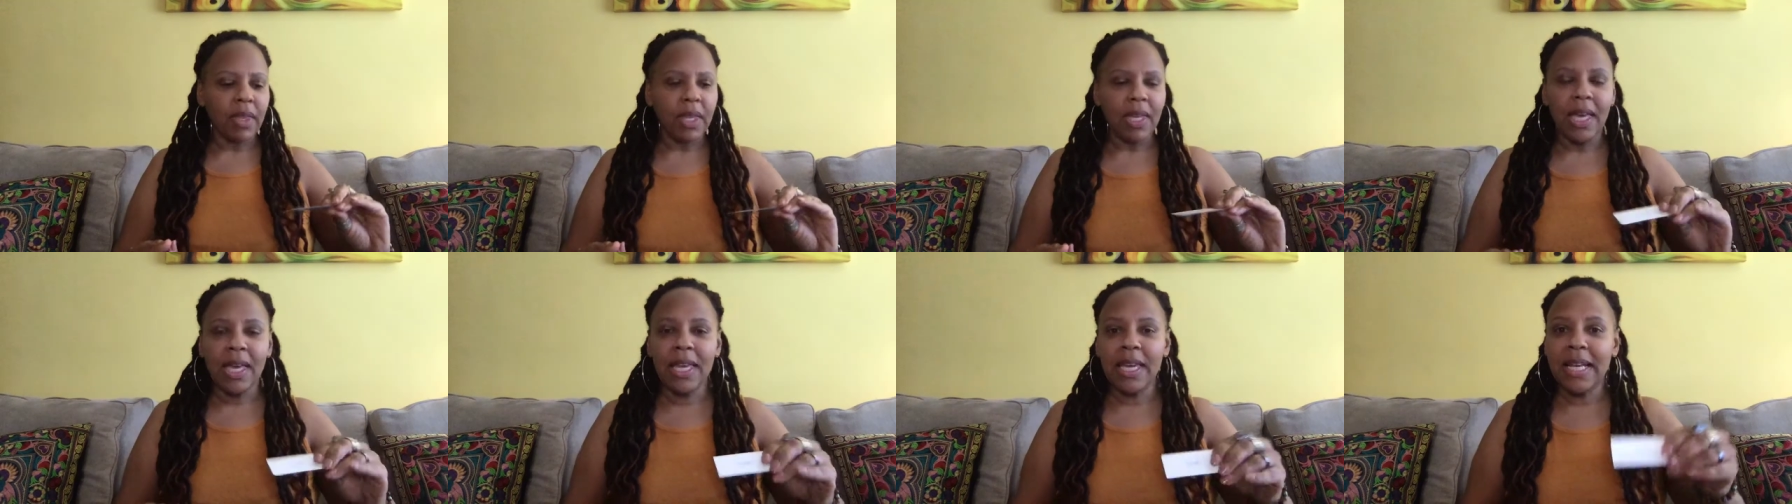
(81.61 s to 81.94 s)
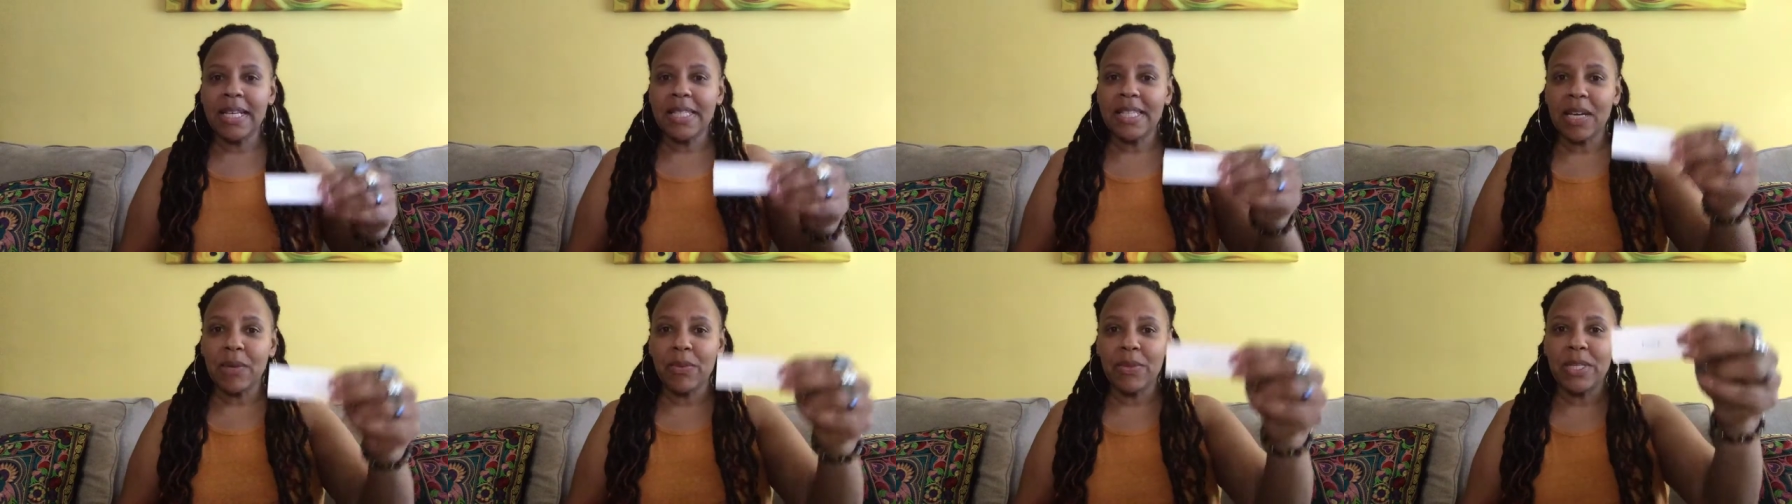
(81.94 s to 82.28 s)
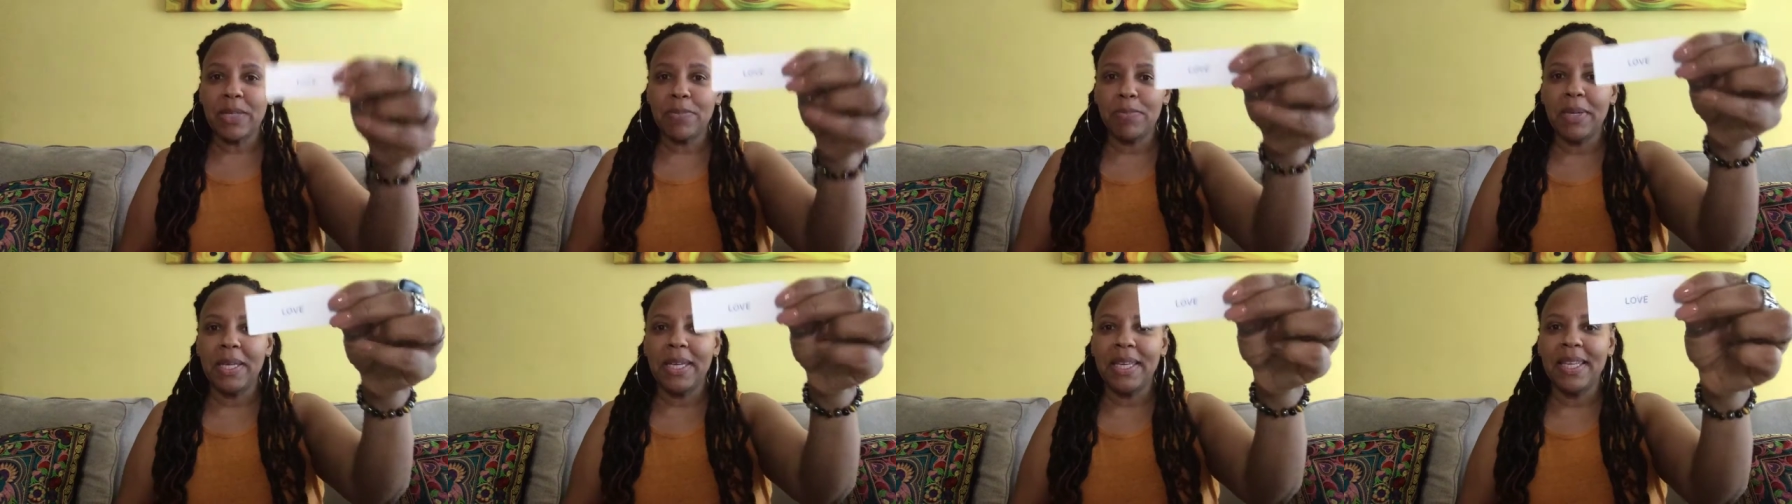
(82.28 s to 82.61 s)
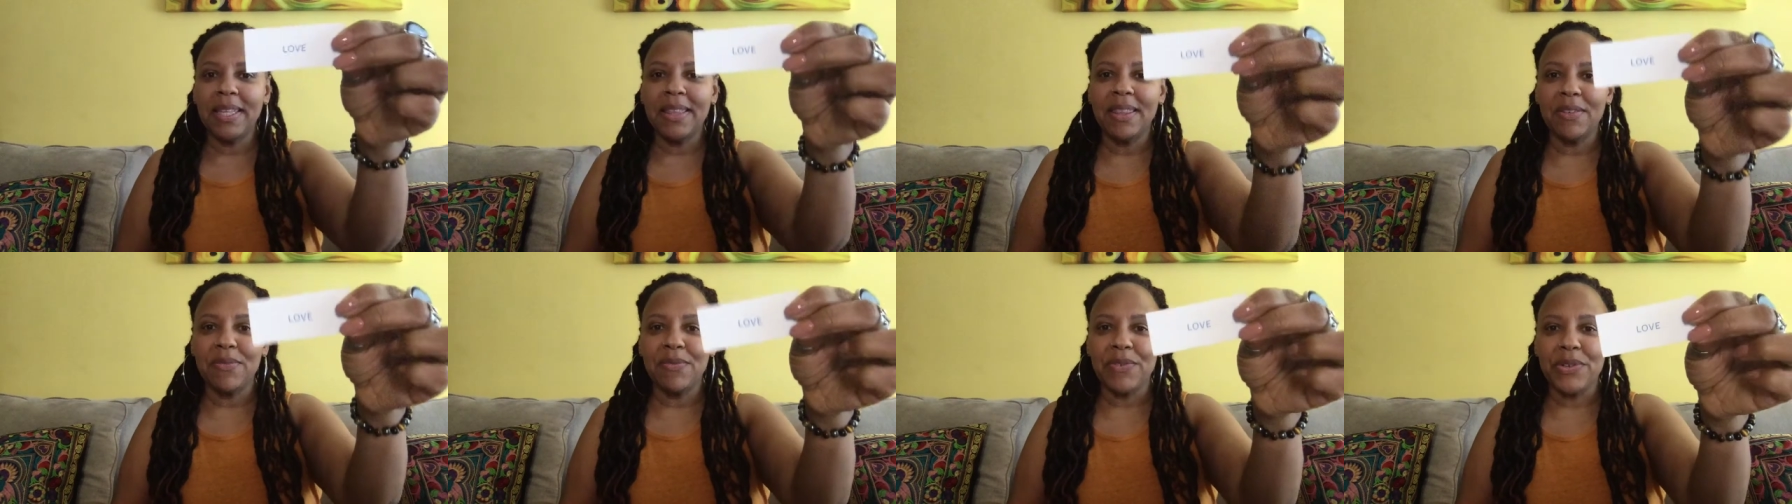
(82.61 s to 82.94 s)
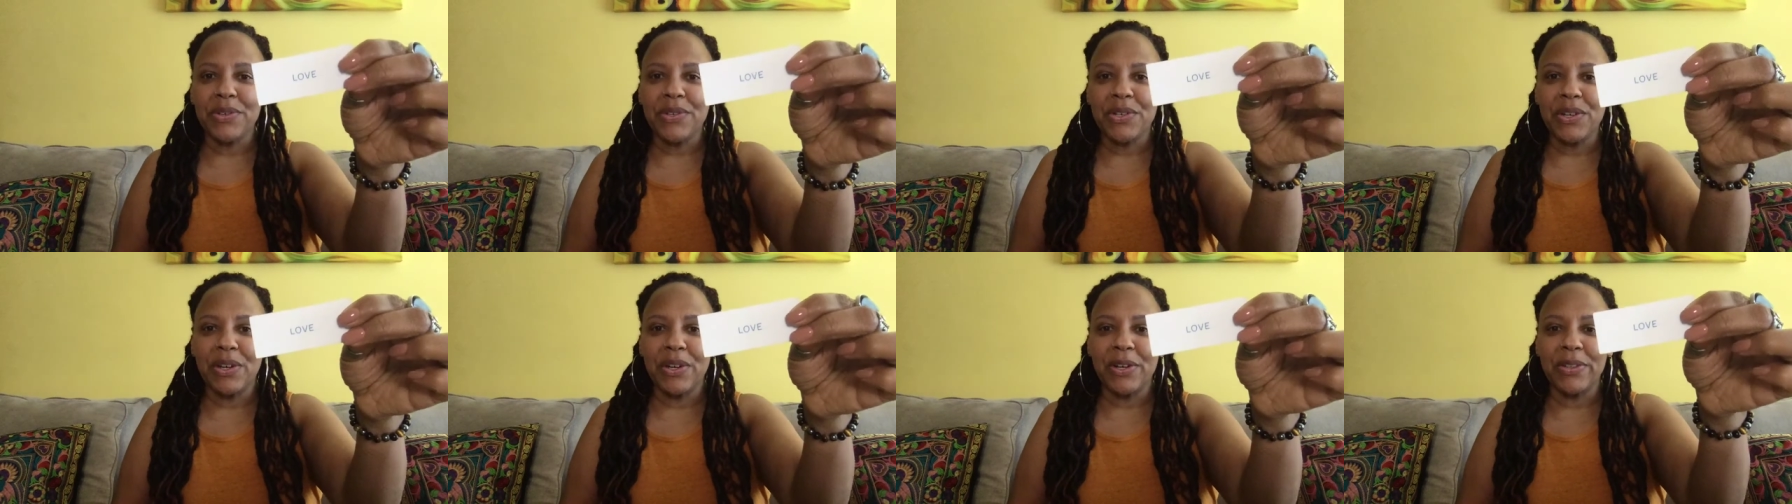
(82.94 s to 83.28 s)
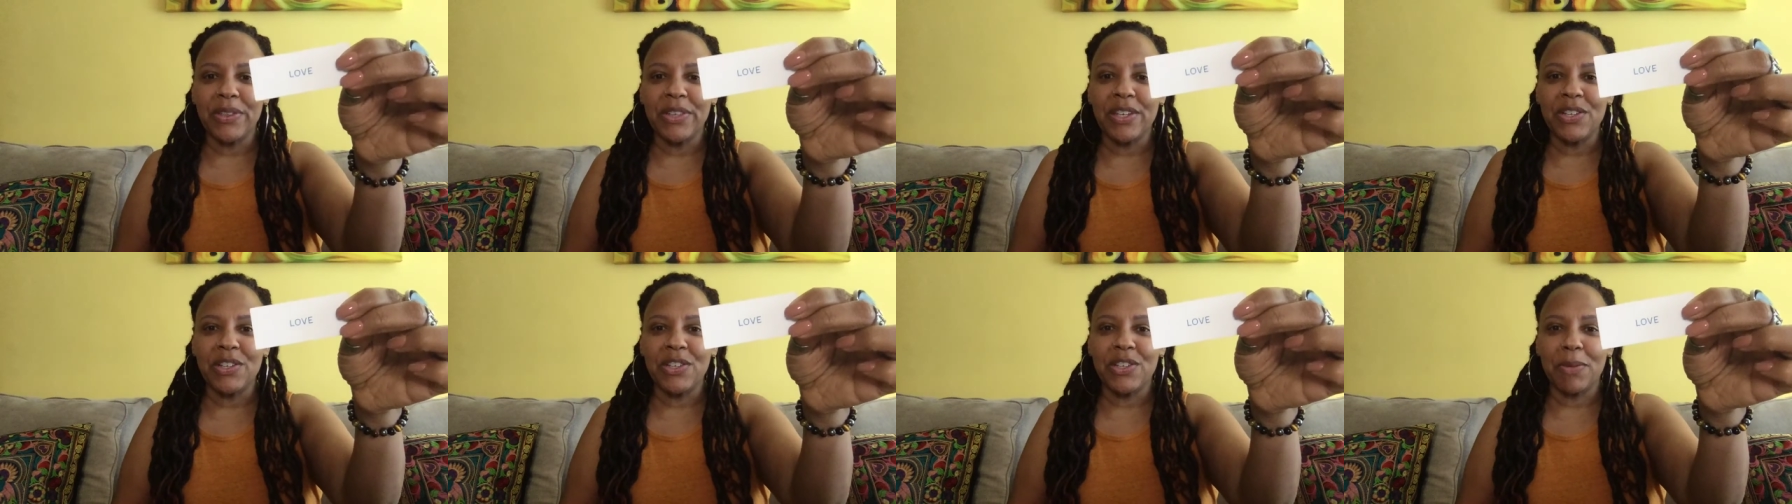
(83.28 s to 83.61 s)
And as I was speaking, the first card
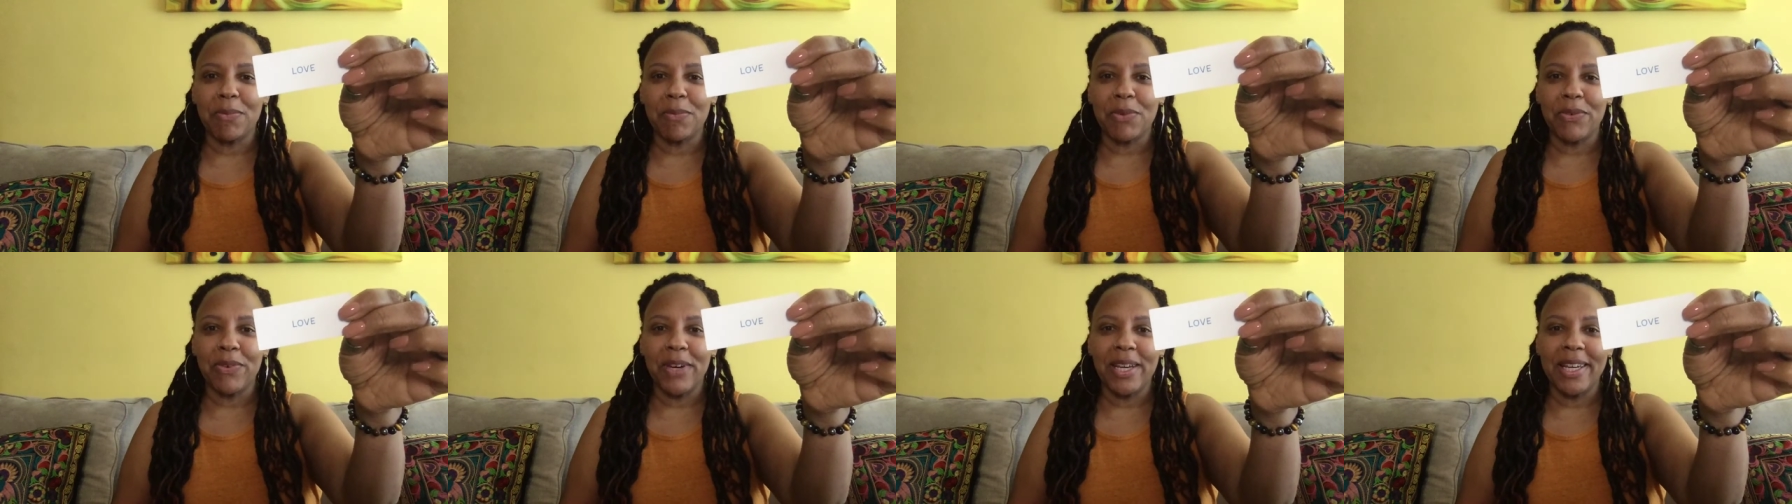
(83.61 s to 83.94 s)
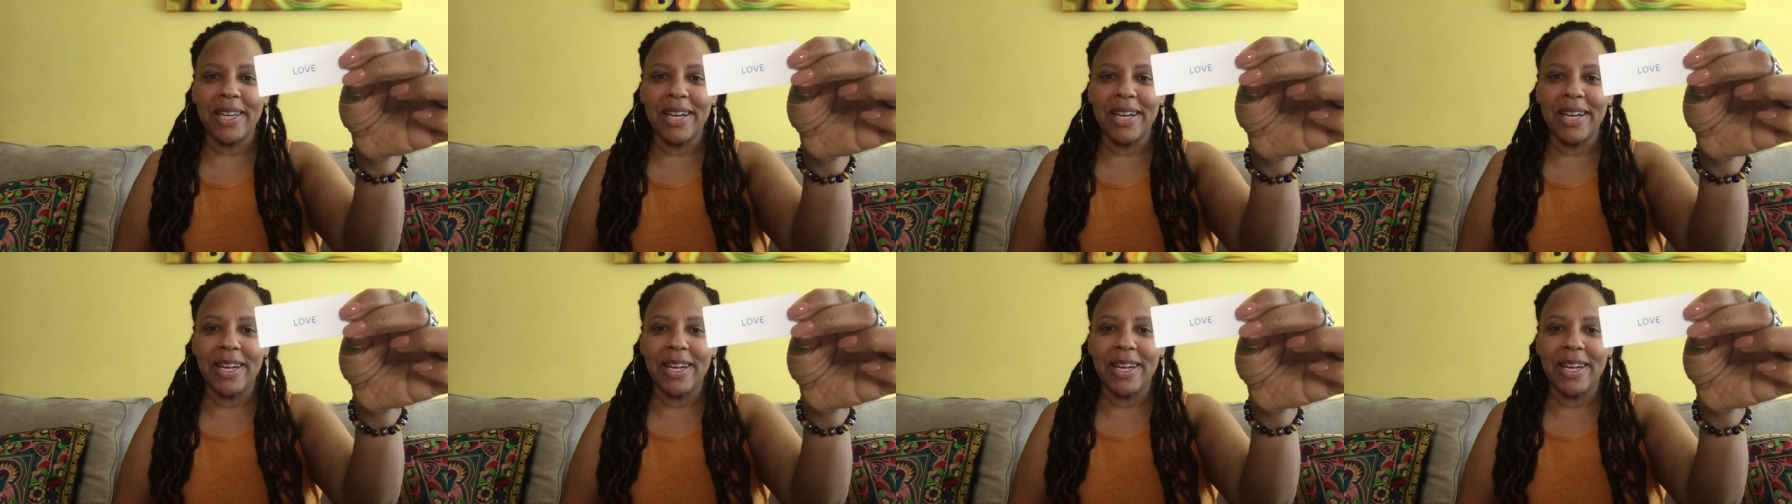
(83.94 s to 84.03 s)
that jumped right